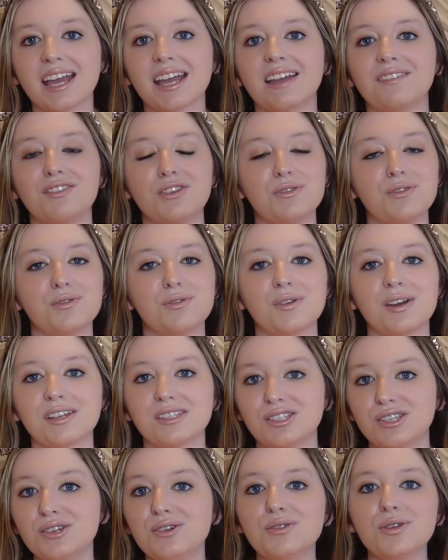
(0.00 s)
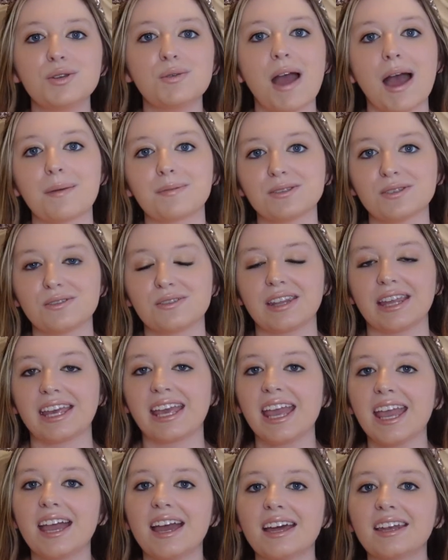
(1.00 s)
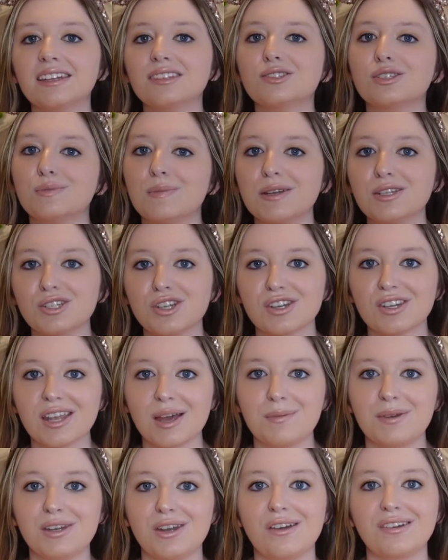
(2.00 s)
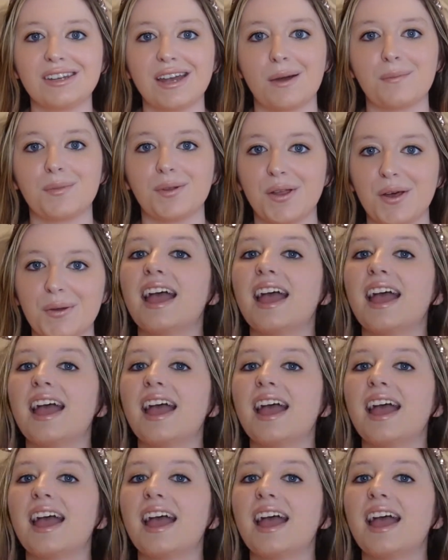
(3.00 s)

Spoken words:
If you do, you absolutely can. Just make sure to let me know down below.